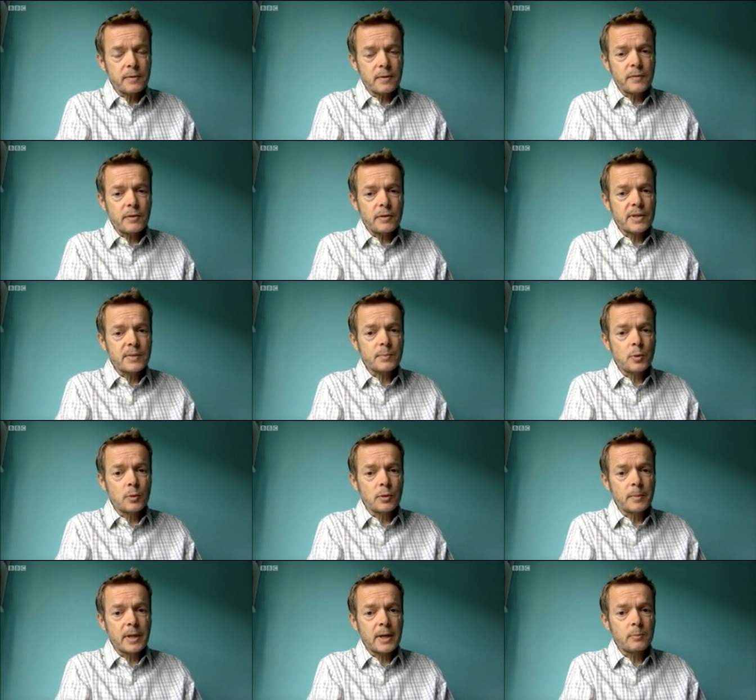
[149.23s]
a very
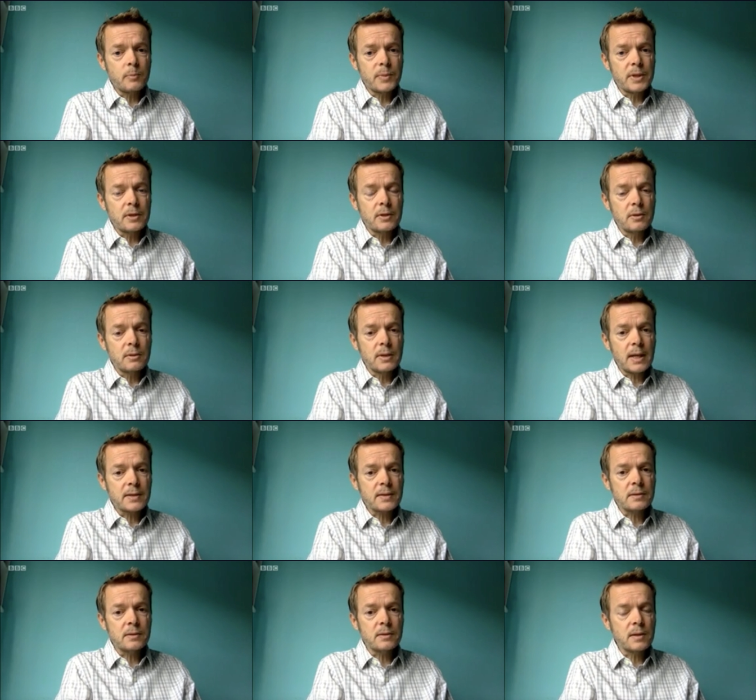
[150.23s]
small amount, but
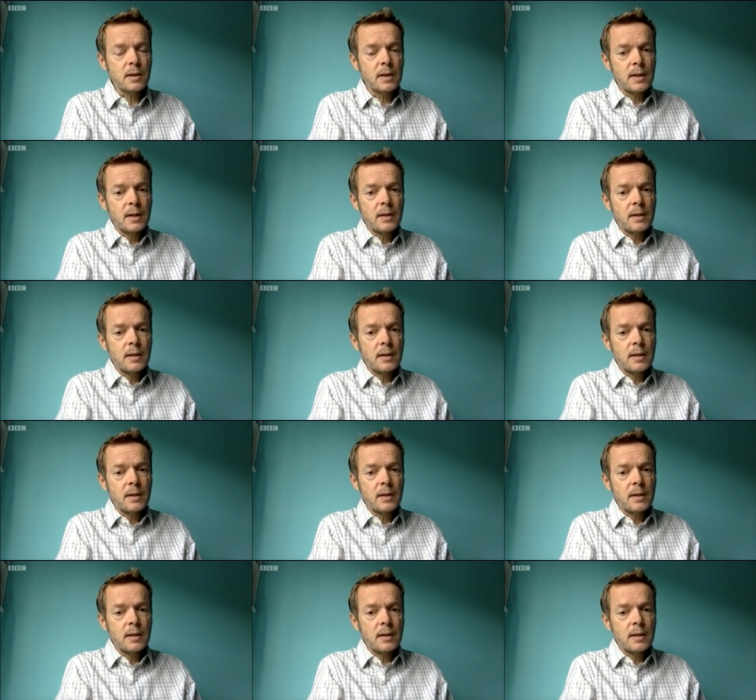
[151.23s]
hasn't